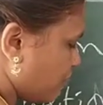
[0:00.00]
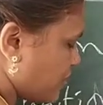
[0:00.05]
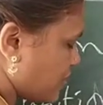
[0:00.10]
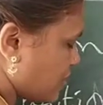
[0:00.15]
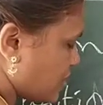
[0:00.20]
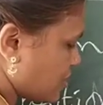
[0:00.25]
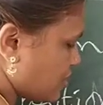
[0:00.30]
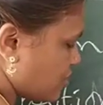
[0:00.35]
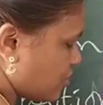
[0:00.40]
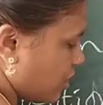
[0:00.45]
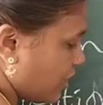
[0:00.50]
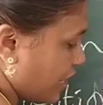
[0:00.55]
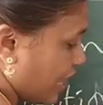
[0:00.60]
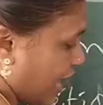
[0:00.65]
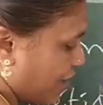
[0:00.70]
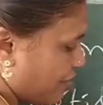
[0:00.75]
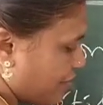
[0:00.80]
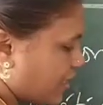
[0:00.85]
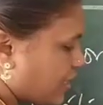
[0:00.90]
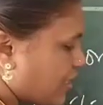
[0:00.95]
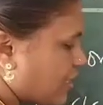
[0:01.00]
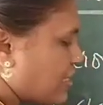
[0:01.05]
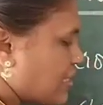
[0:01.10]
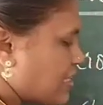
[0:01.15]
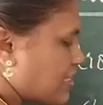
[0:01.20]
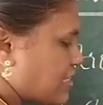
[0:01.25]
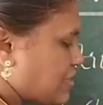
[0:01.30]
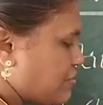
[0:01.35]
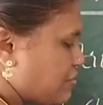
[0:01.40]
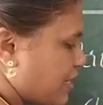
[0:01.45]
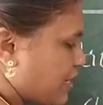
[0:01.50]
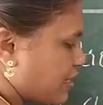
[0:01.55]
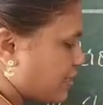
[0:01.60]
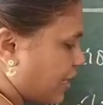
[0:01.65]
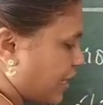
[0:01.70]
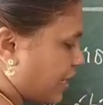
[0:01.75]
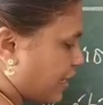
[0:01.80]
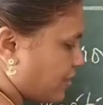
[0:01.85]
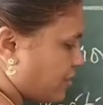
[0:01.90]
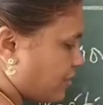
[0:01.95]
which is not having similar
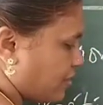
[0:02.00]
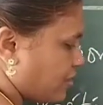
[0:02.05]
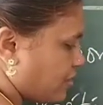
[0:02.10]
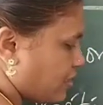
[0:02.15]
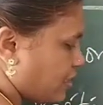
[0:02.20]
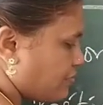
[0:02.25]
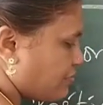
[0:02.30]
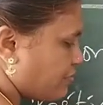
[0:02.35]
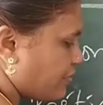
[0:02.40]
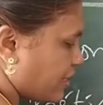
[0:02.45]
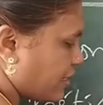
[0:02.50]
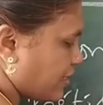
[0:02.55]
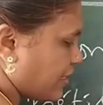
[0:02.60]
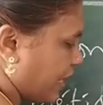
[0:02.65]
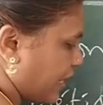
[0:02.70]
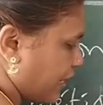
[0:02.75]
character, different